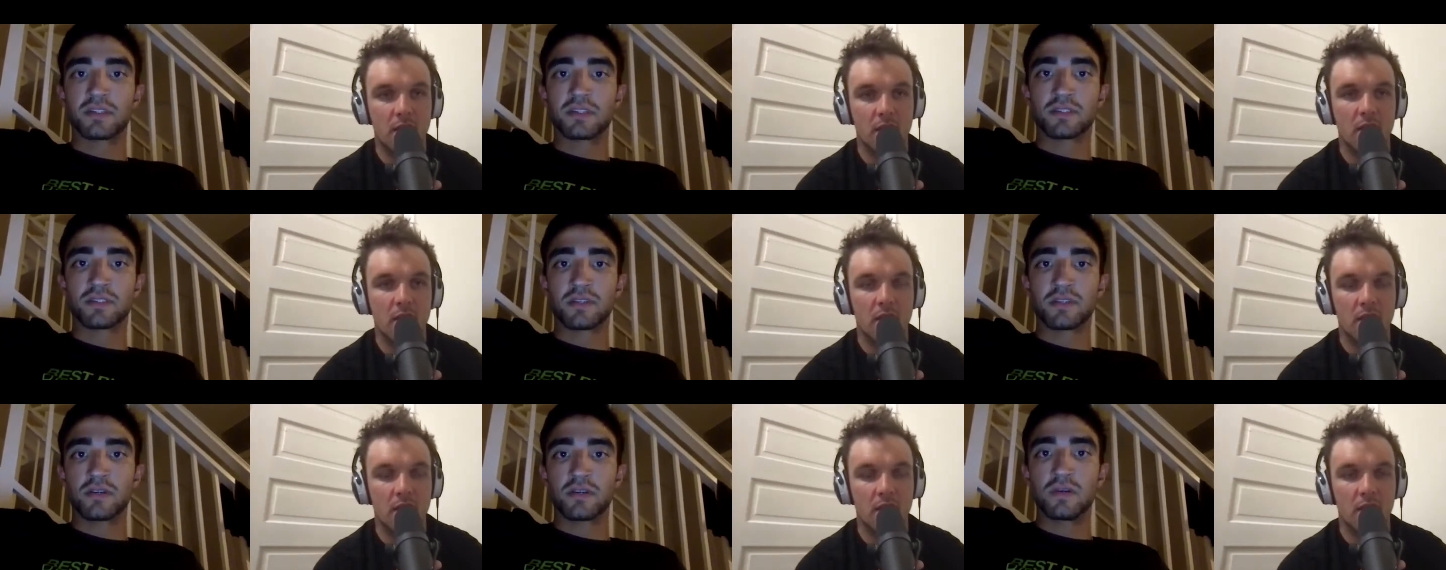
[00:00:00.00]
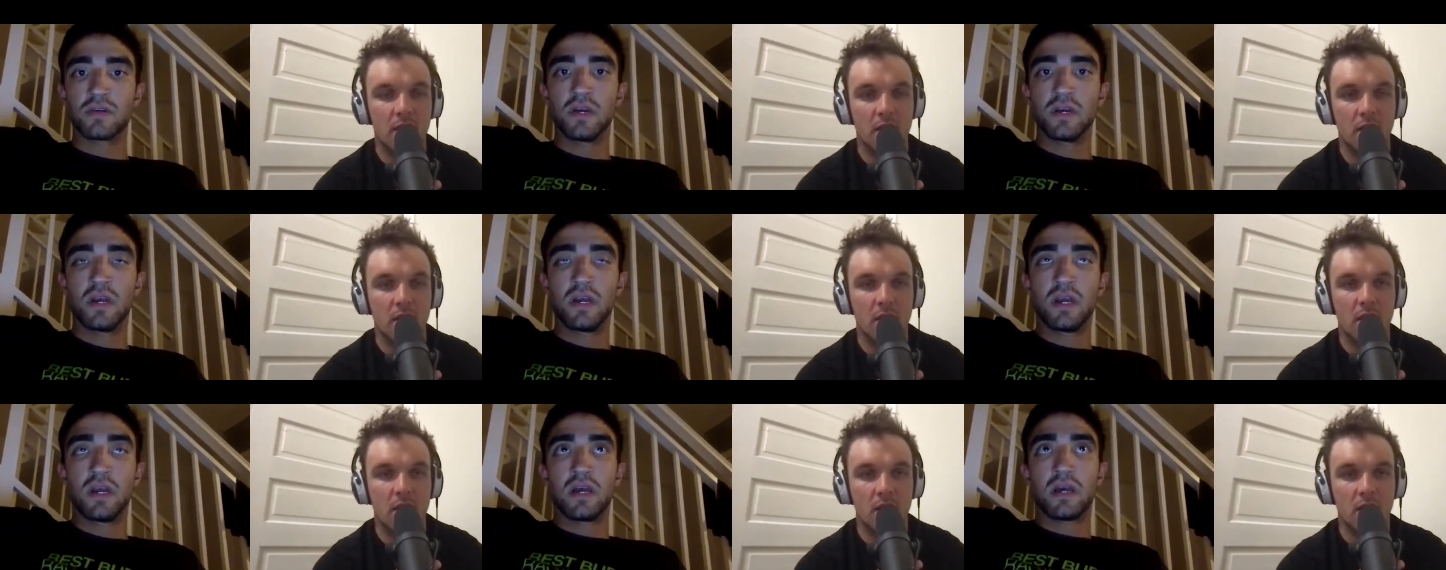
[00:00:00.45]
Speaker 1: And so
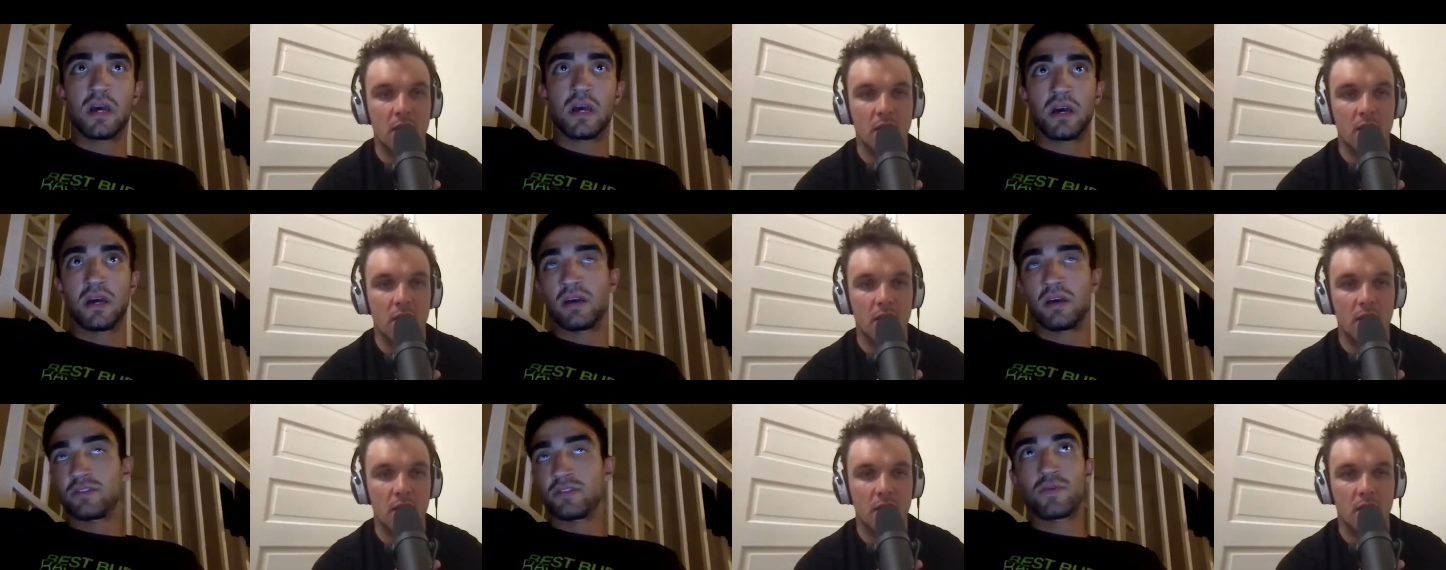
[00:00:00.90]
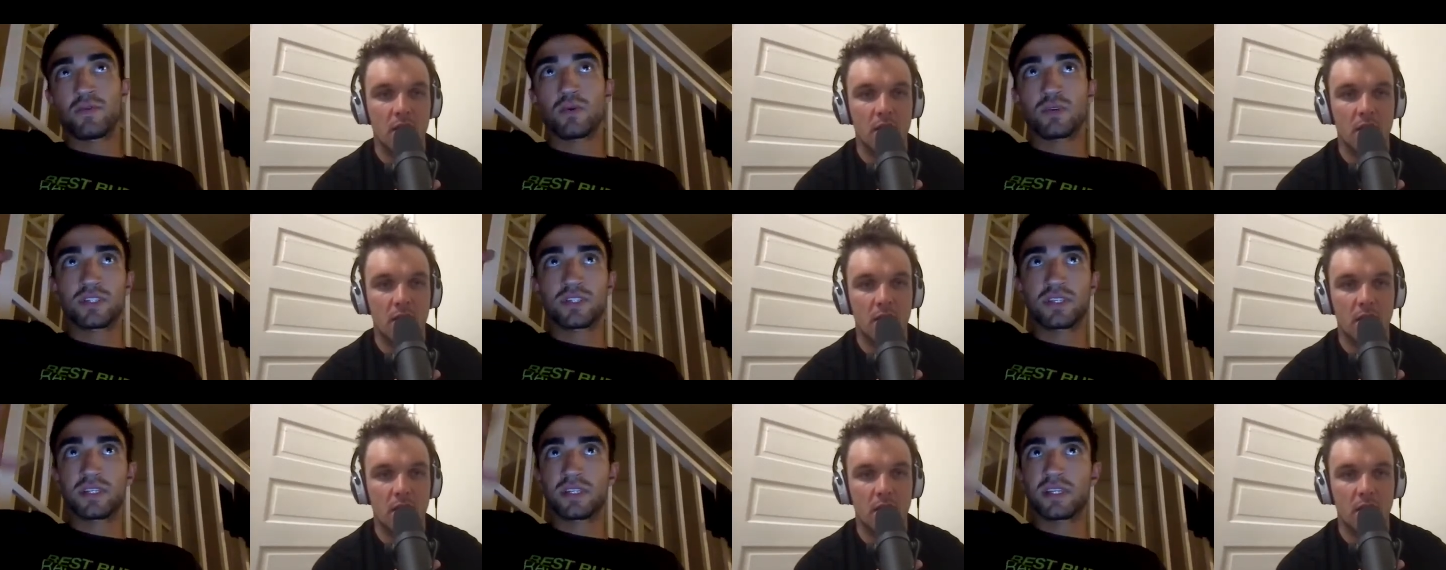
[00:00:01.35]
uh, I was
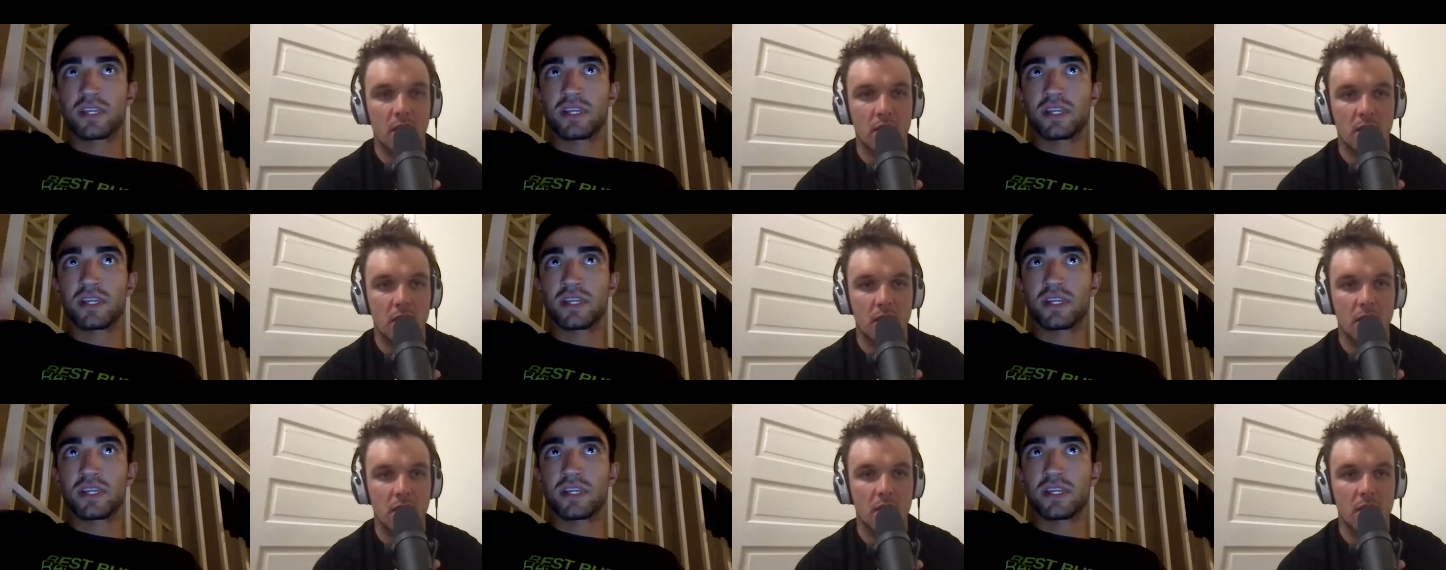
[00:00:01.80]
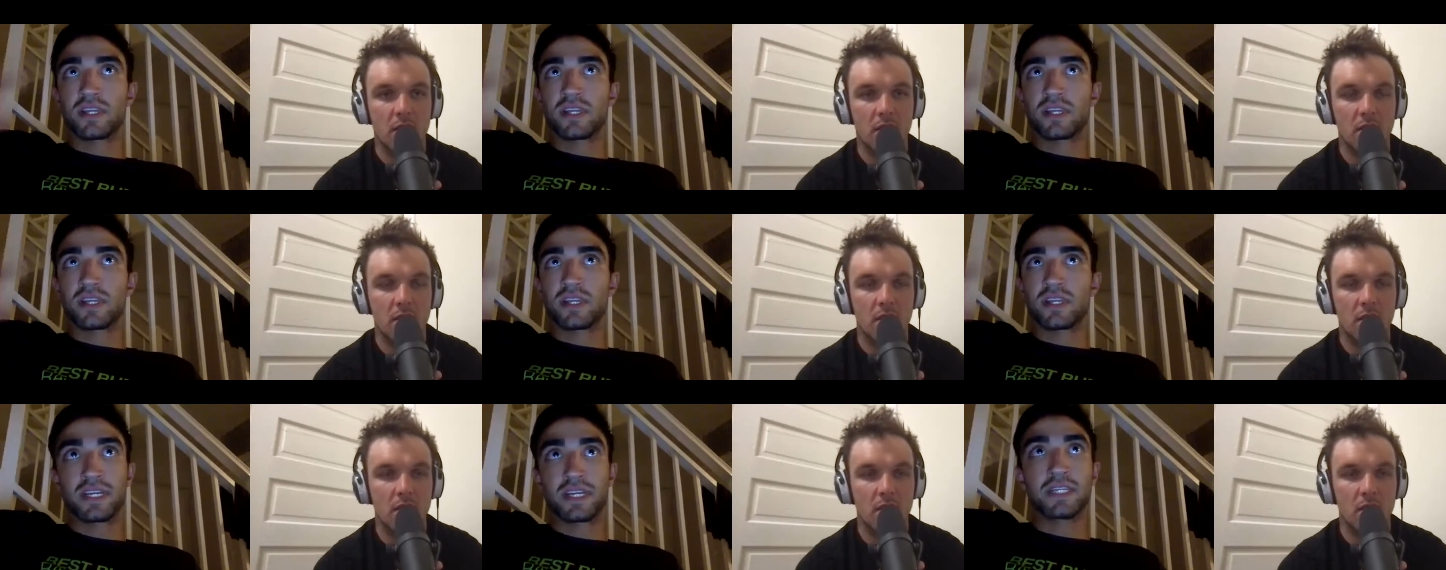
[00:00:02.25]
fortunate that once I
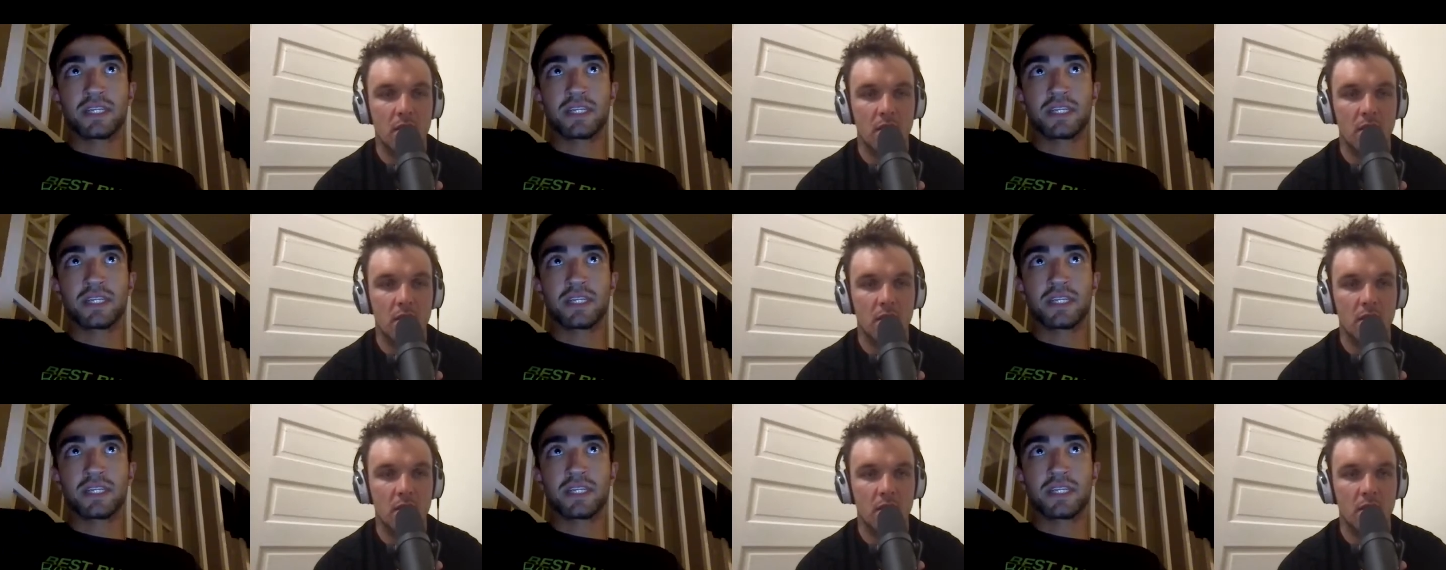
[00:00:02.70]
finished